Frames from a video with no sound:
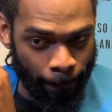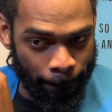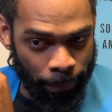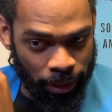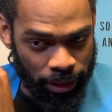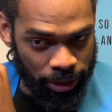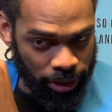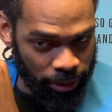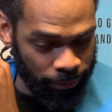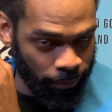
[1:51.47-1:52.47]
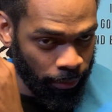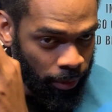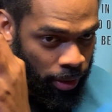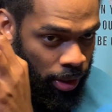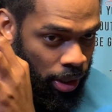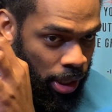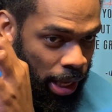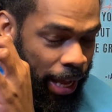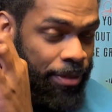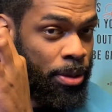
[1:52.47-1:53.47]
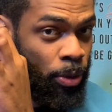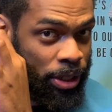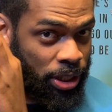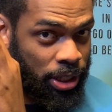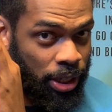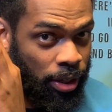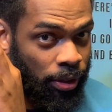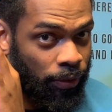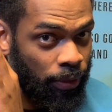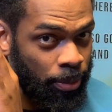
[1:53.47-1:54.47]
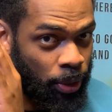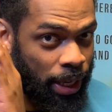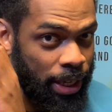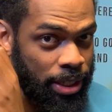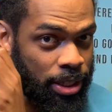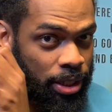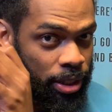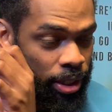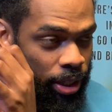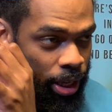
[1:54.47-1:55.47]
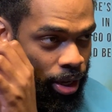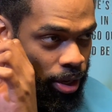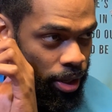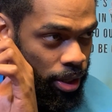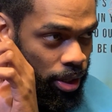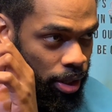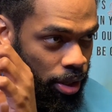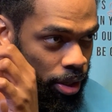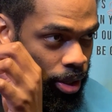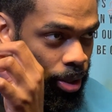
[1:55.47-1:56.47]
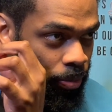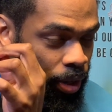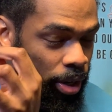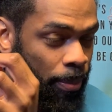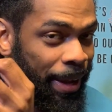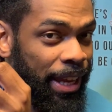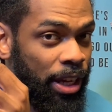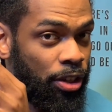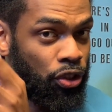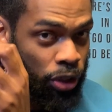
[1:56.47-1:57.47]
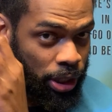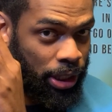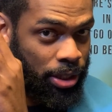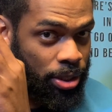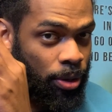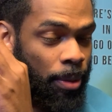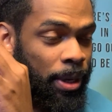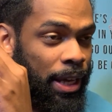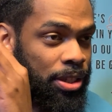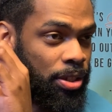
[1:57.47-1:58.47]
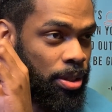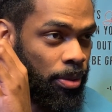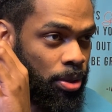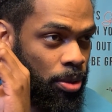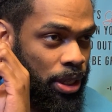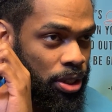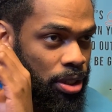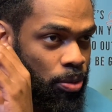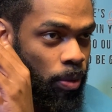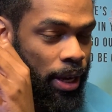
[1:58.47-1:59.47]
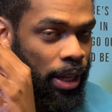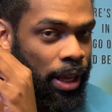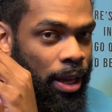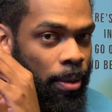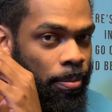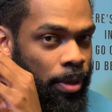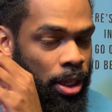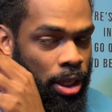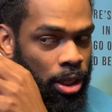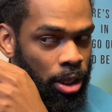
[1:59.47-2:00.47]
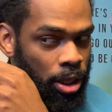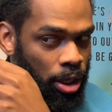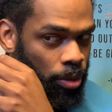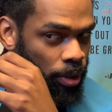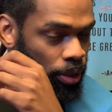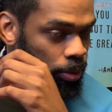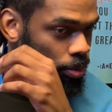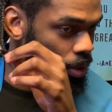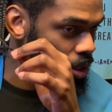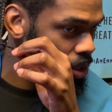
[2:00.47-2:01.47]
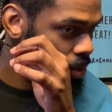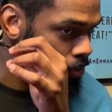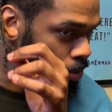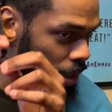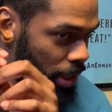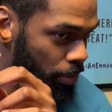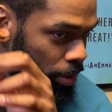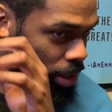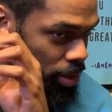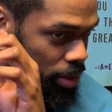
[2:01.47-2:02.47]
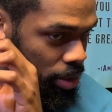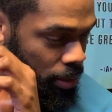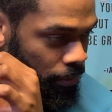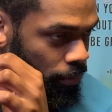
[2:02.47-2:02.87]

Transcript: But I have some questions here from you guys regarding my hair journey. So I'm going to answer some of those questions while I'm going through this braid out process.